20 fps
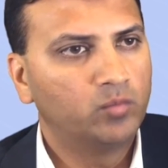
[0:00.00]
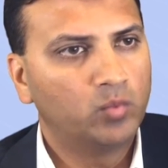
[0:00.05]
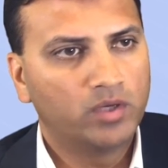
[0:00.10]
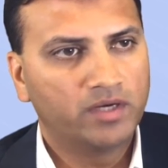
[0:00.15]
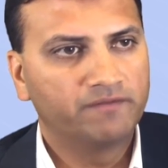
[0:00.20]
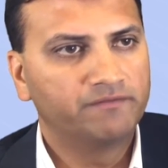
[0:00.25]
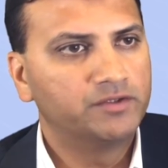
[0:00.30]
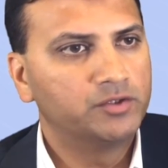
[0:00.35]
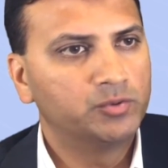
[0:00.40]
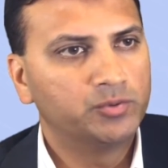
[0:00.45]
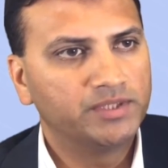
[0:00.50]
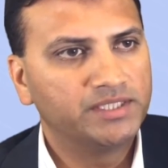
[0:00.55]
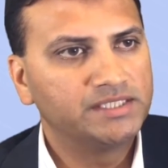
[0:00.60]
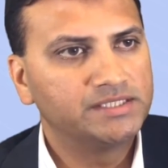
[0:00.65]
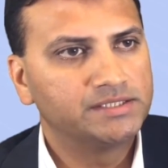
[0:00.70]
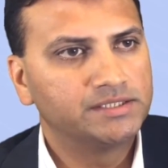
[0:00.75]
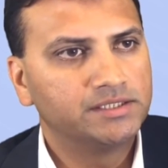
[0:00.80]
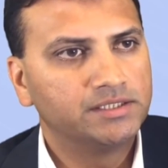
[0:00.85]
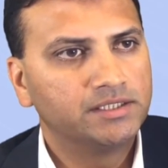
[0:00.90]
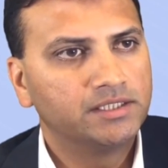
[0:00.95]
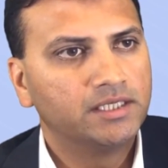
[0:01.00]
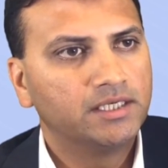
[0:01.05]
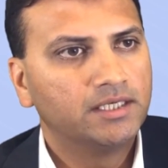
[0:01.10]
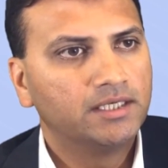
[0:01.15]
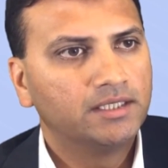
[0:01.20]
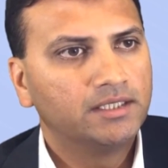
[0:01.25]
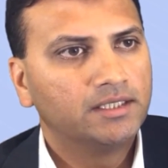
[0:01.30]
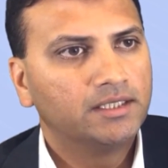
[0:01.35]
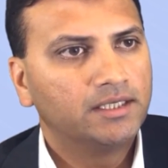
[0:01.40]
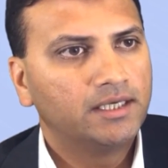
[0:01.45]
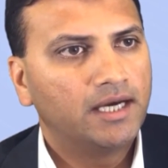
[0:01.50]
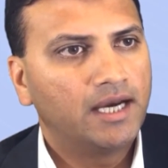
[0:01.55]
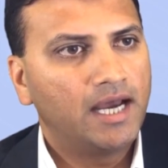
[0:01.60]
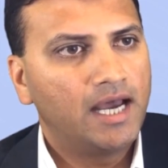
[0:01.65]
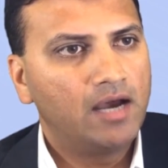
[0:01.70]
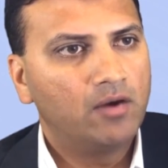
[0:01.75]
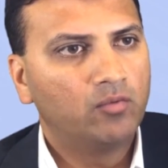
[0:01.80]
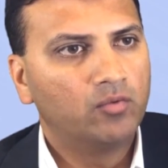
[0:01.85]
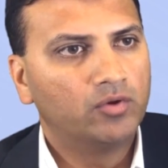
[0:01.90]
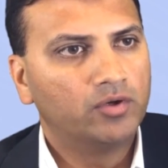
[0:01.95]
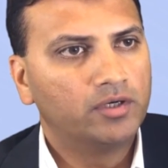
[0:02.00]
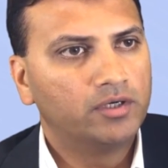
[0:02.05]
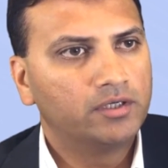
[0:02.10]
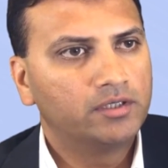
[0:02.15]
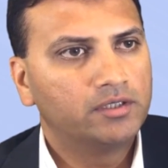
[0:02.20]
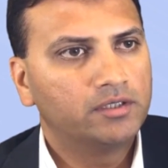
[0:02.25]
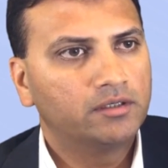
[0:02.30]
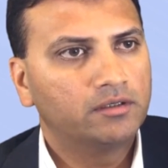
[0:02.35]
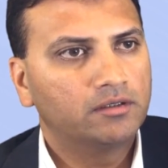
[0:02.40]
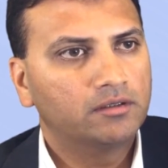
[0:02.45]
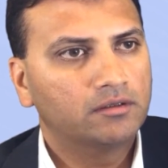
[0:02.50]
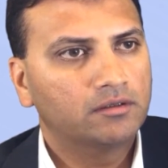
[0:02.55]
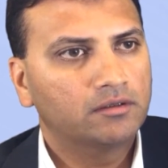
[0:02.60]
whatever reason, I would